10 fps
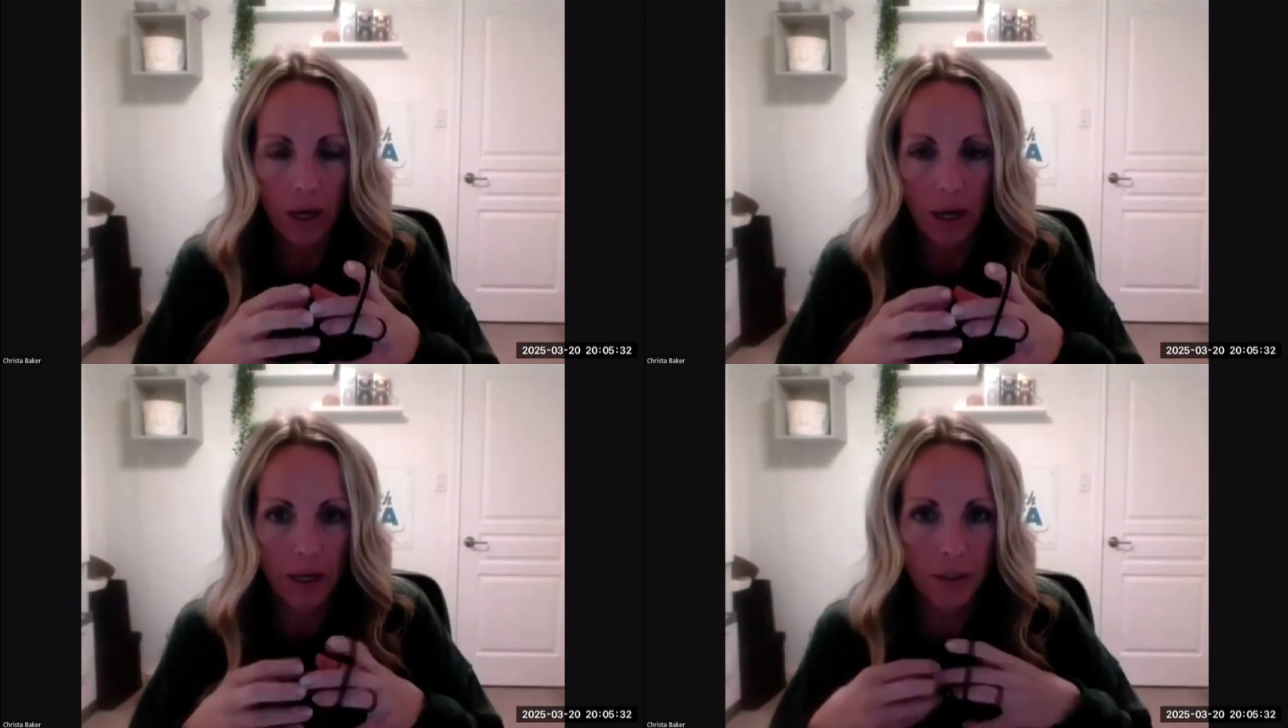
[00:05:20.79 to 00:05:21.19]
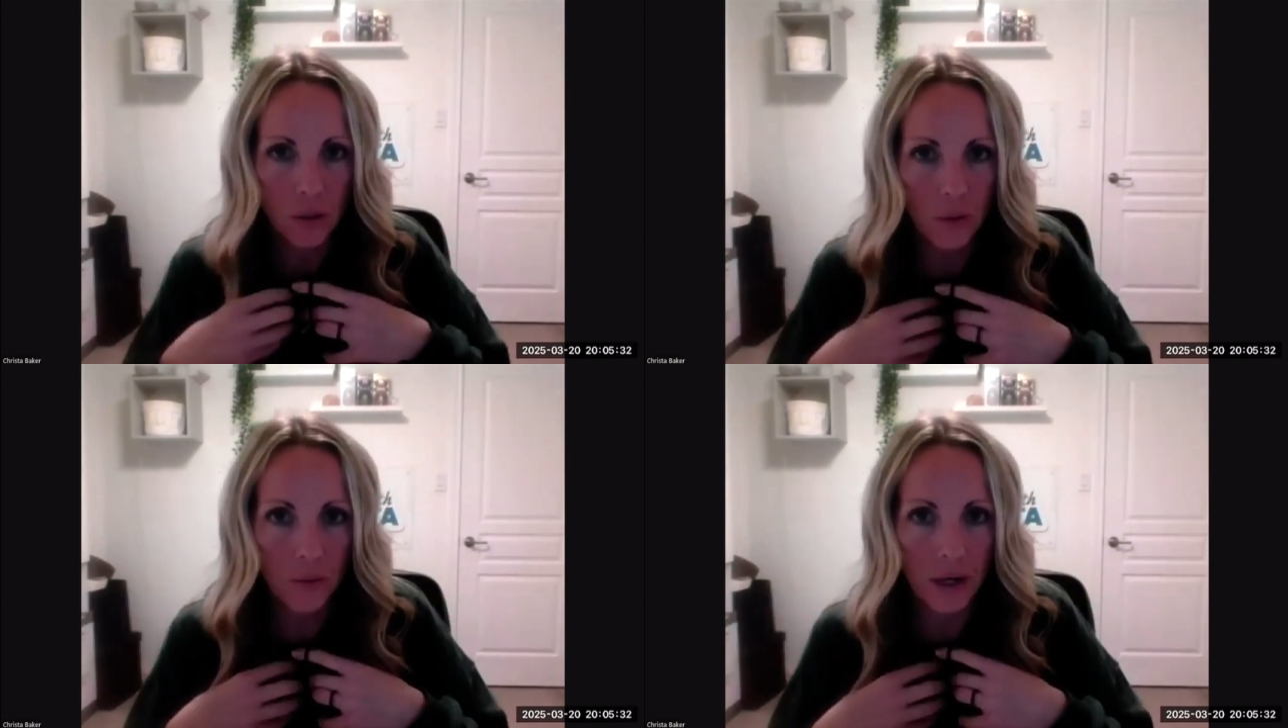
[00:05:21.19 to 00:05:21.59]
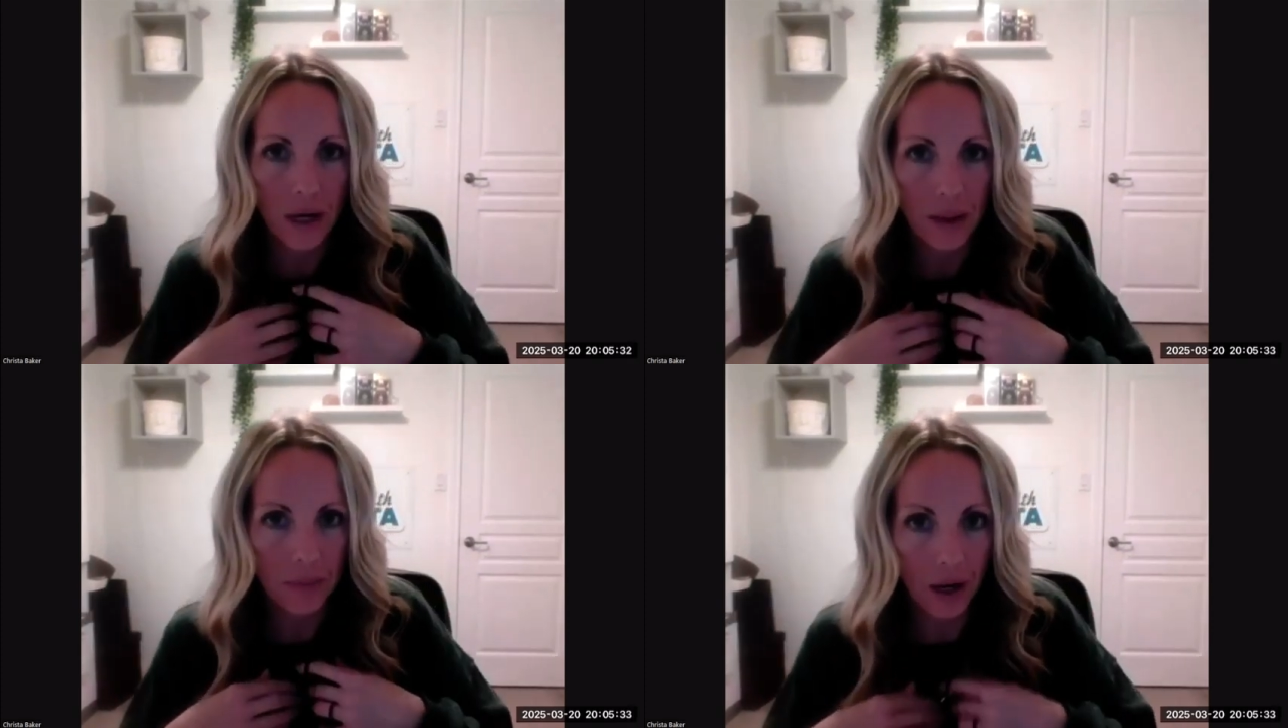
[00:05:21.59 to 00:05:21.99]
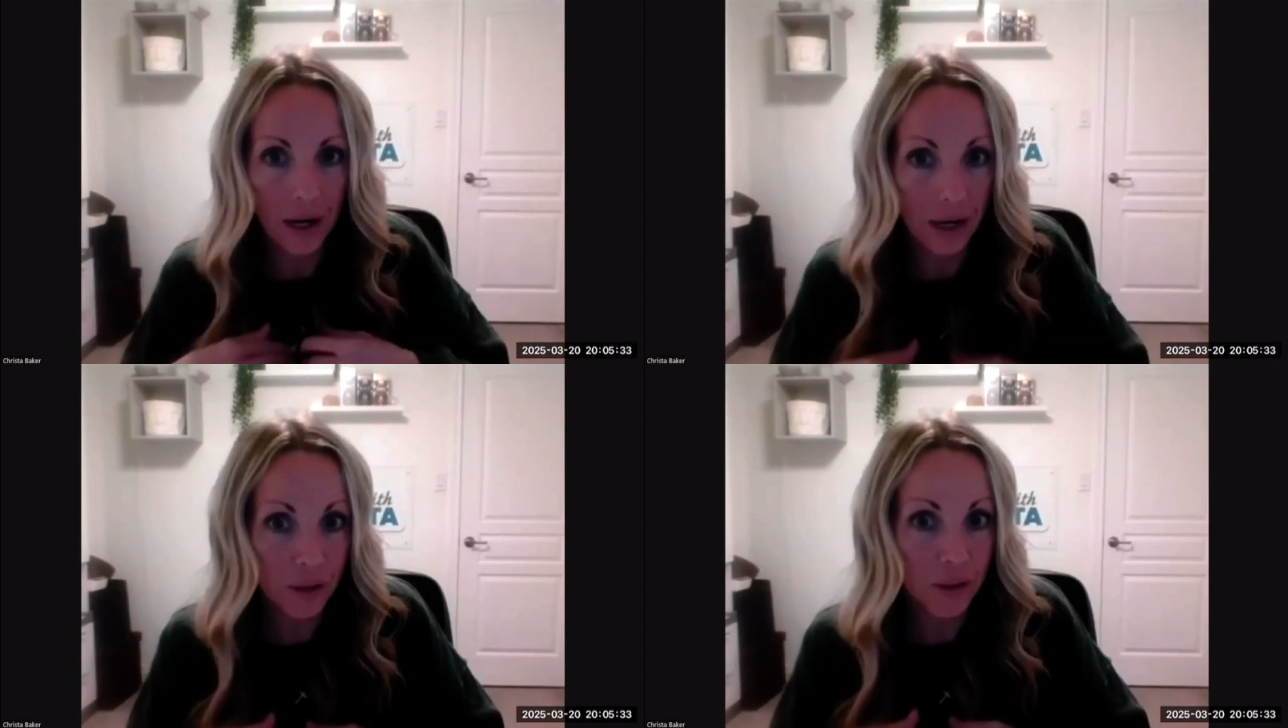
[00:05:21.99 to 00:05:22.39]
I'm not
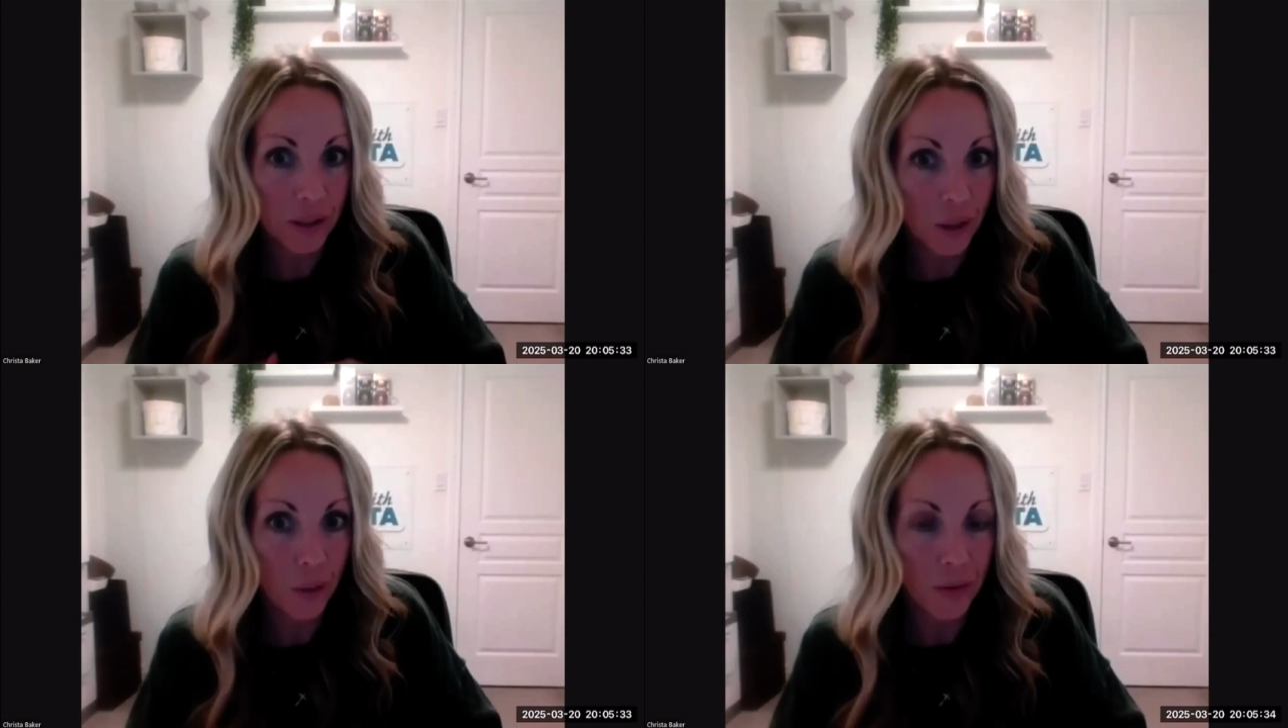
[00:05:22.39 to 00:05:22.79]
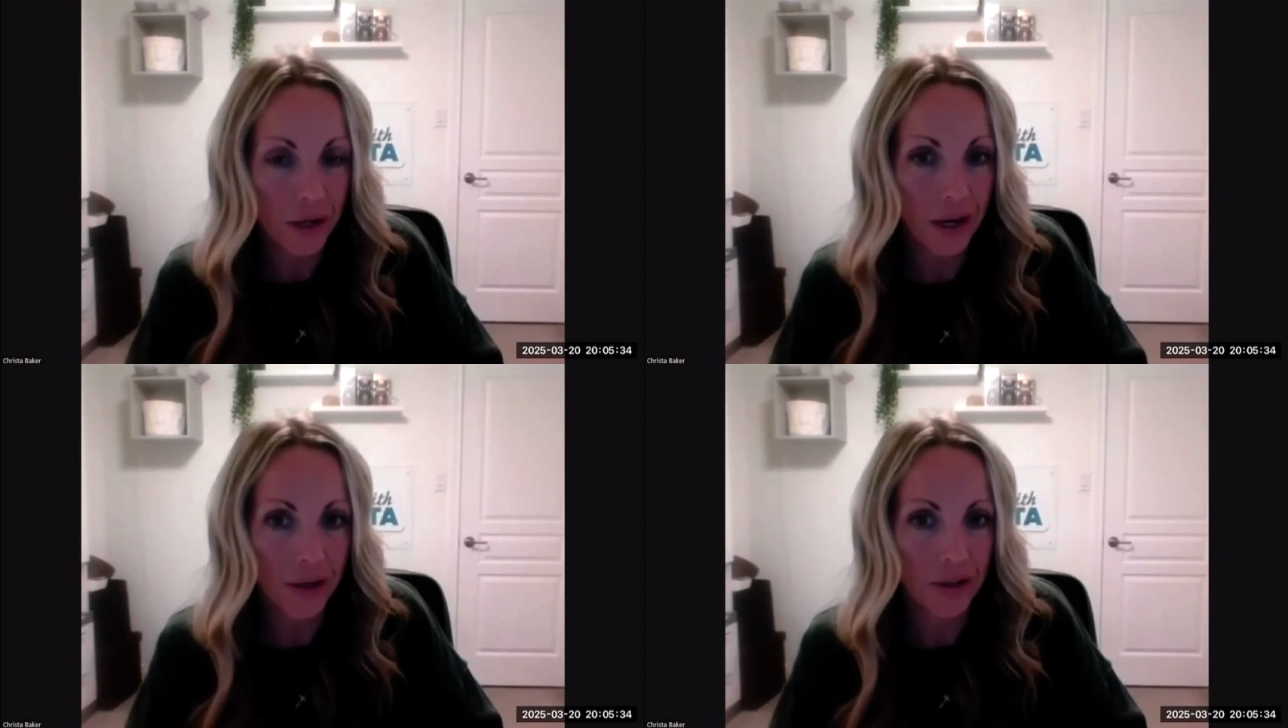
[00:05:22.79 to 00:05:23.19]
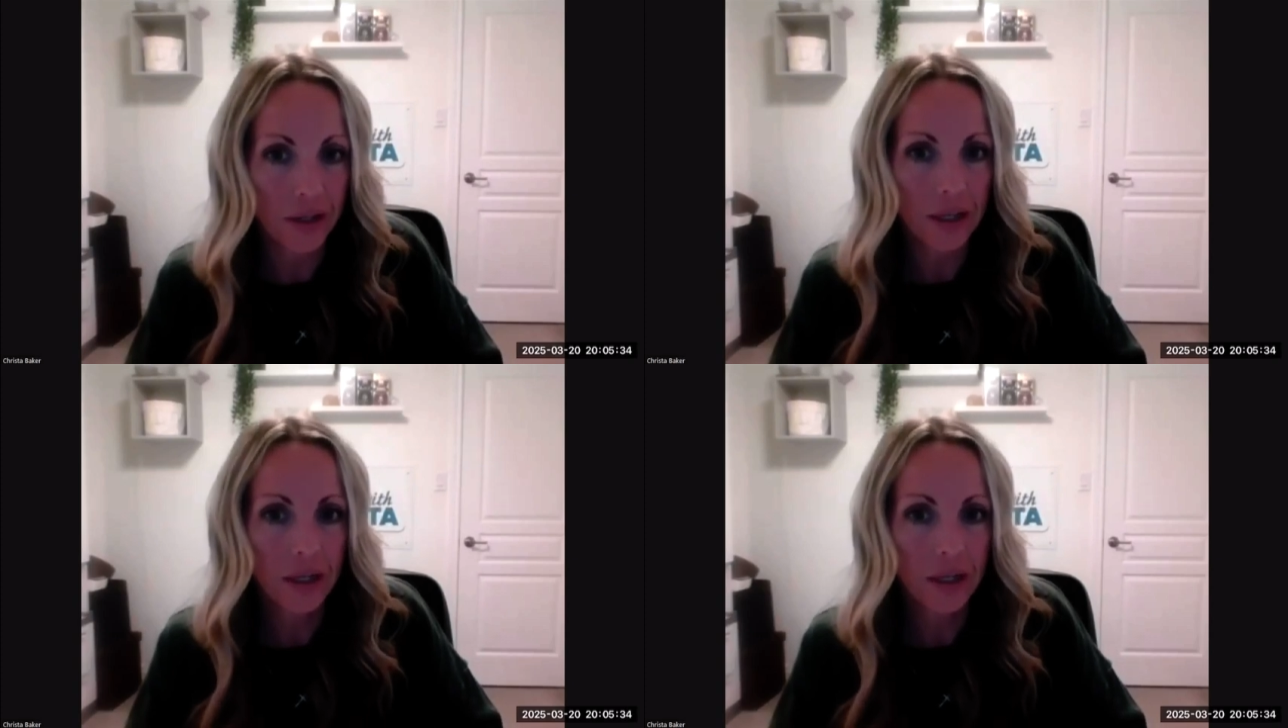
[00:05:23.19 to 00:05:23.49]
actually low in iron.